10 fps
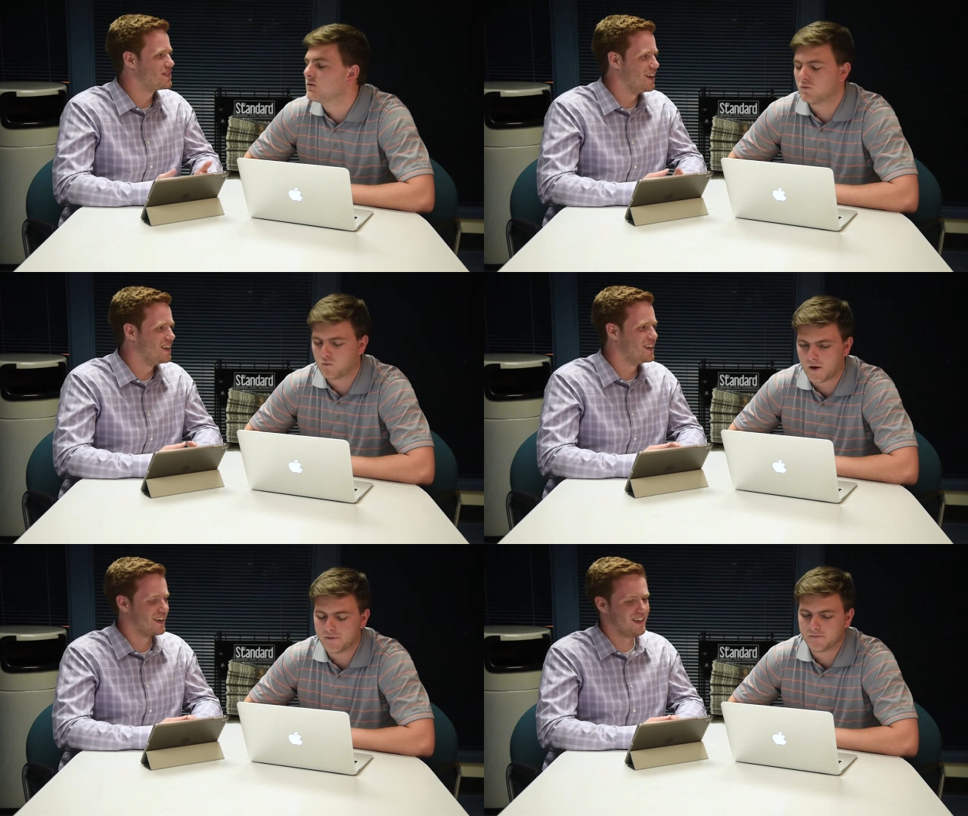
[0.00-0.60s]
Speaker 1: State,
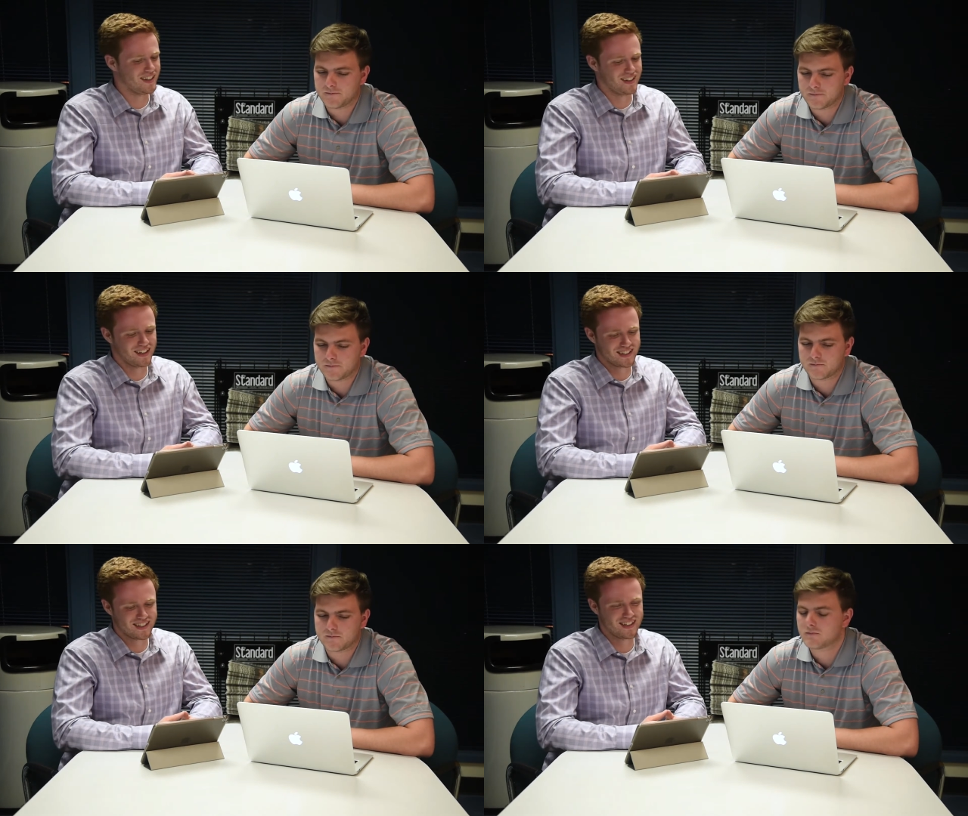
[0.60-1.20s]
right? And
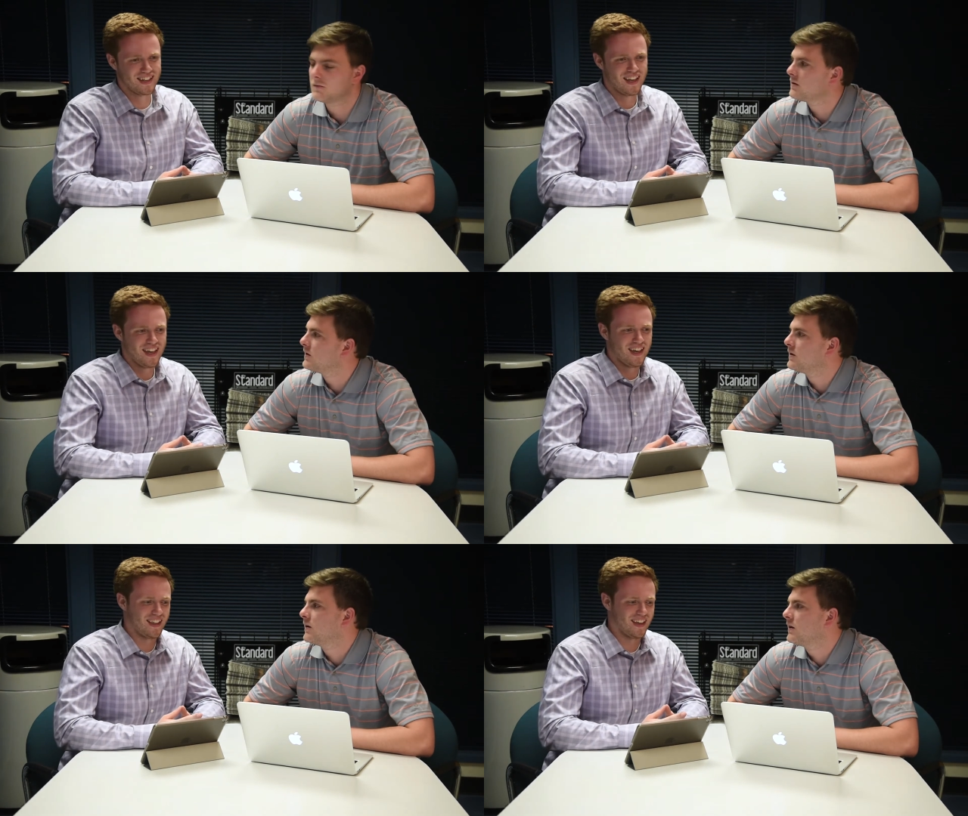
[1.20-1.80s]
it's
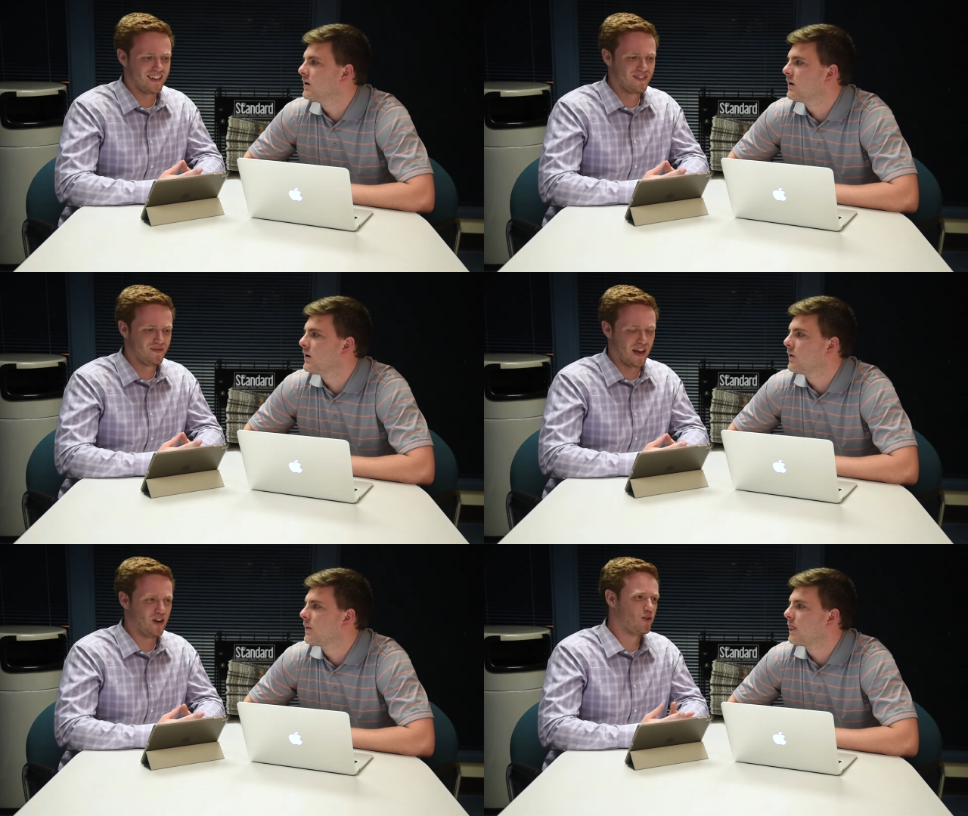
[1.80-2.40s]
like
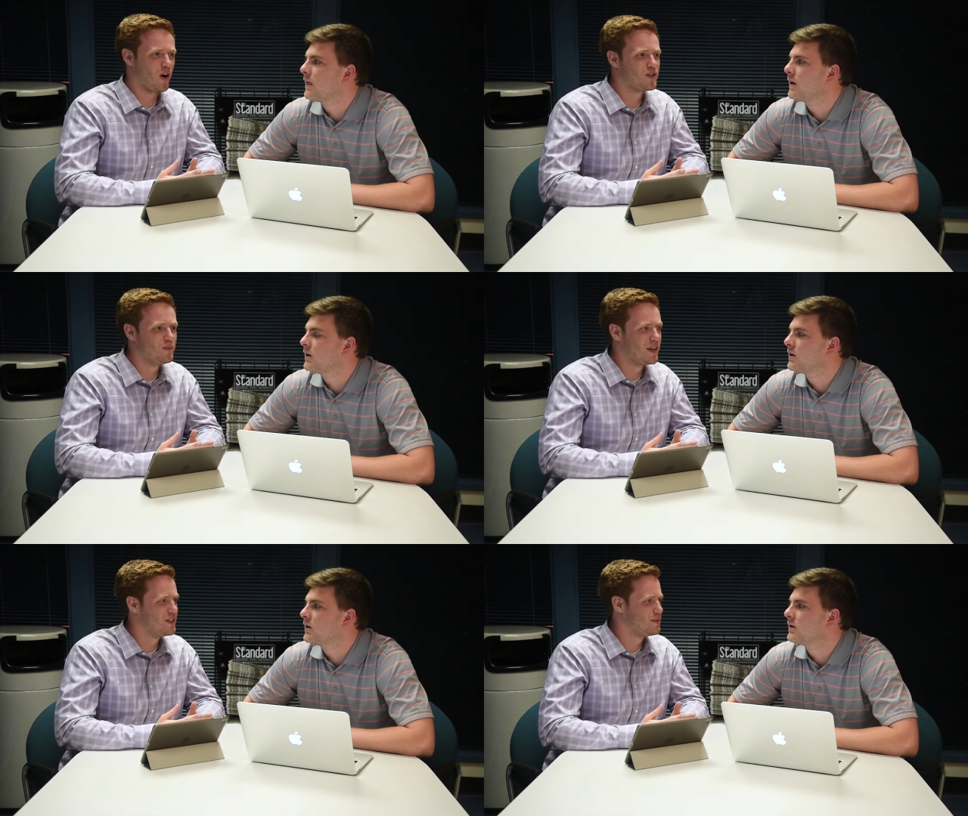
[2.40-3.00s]
I know Carson
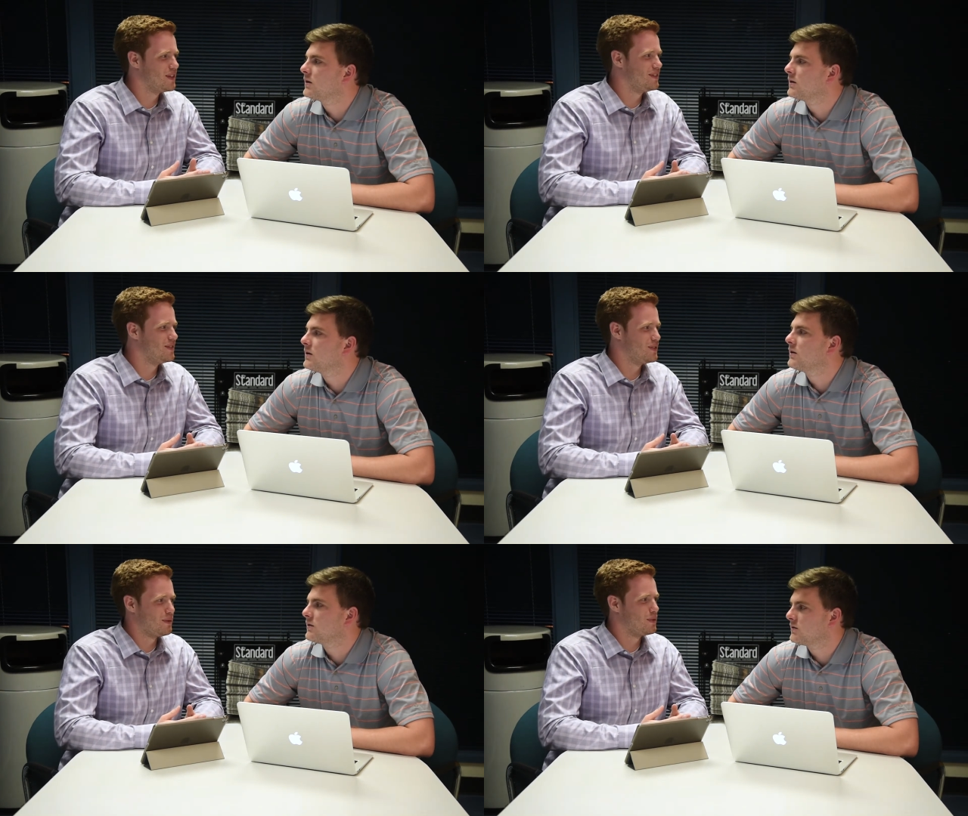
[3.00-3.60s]
Wentz
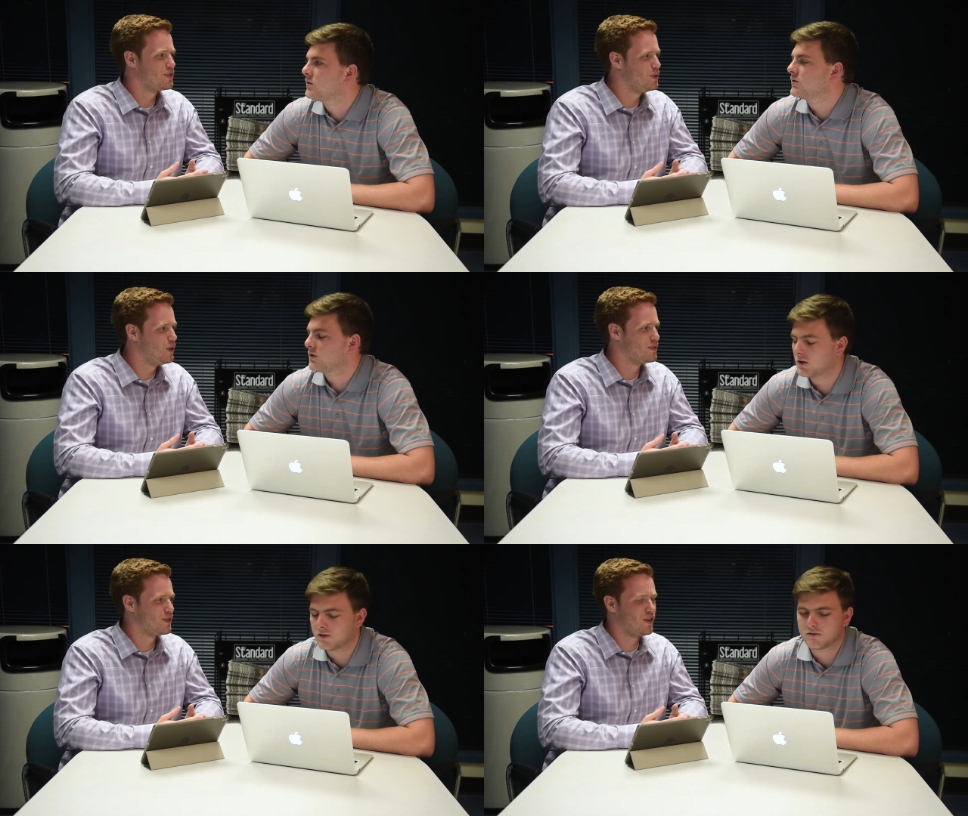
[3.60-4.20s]
went number 2
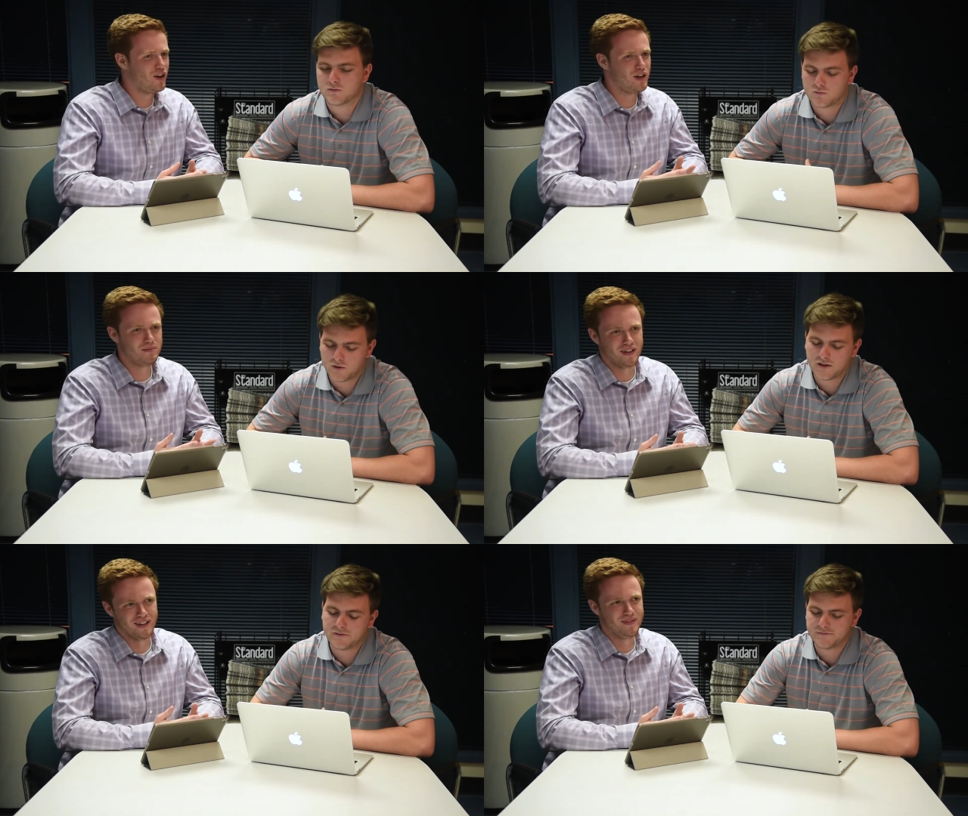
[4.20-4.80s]
overall,
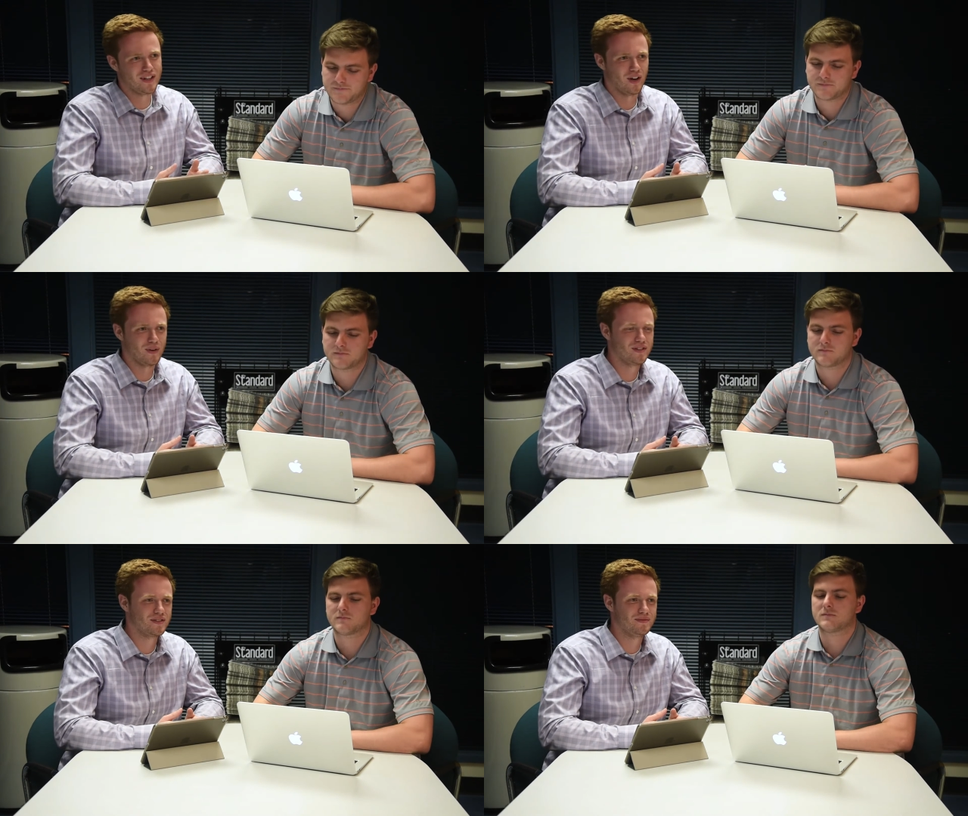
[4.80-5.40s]
right. but you know
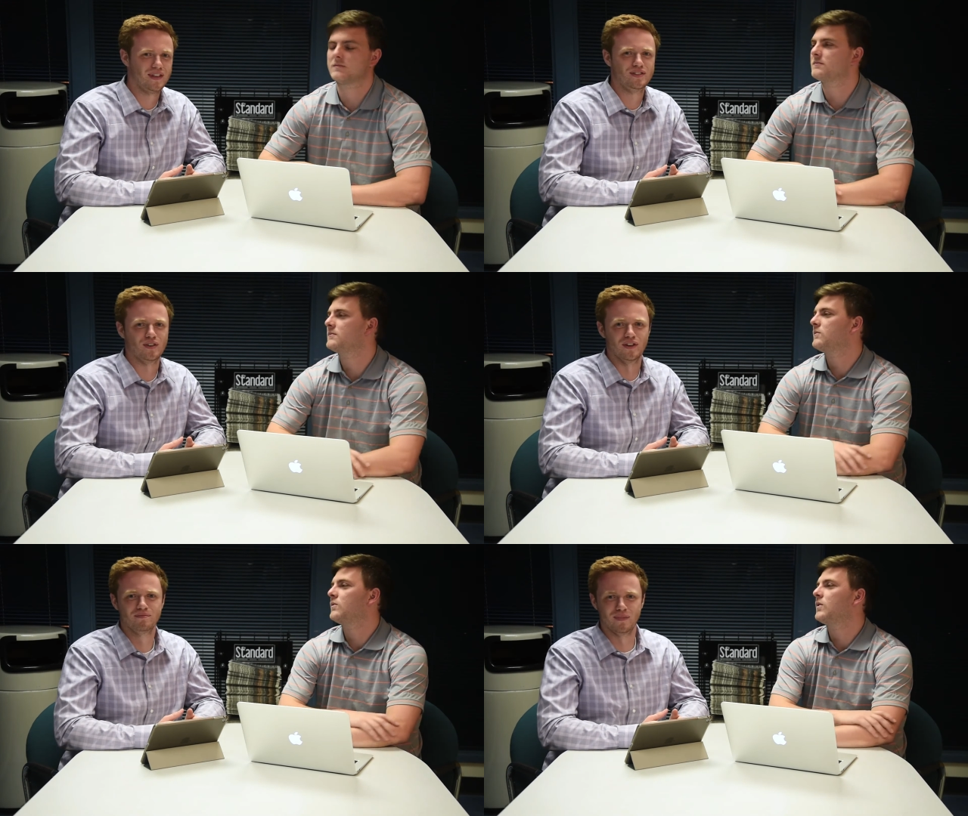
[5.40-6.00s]
he's he's
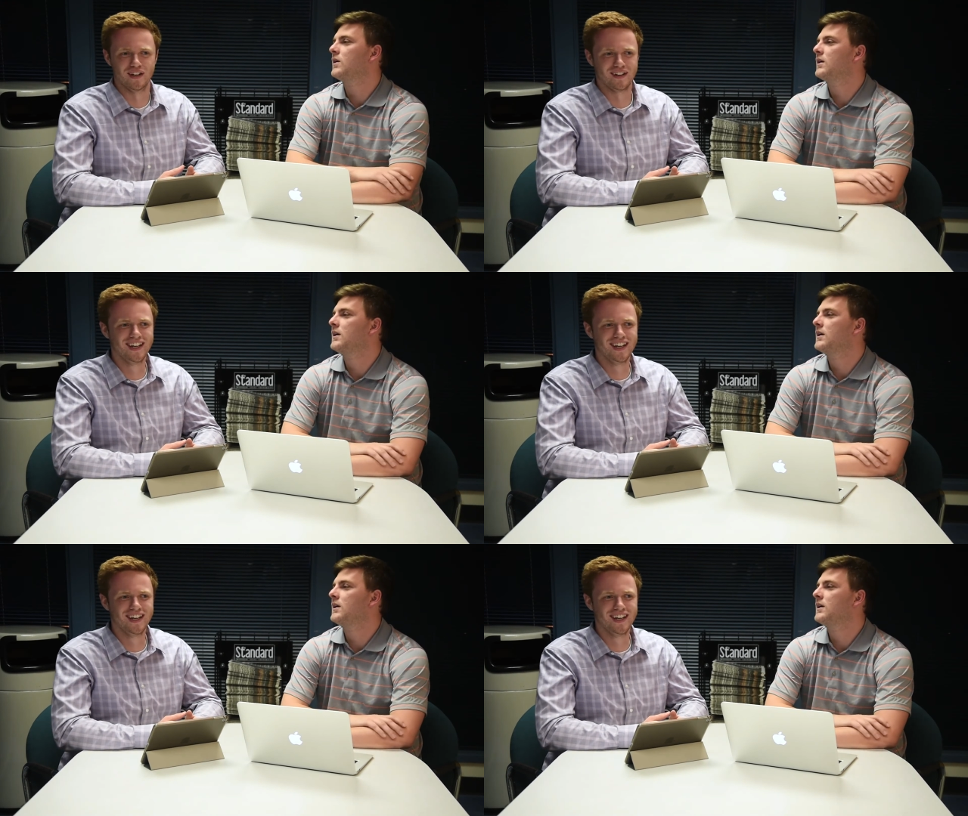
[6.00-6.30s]
good. But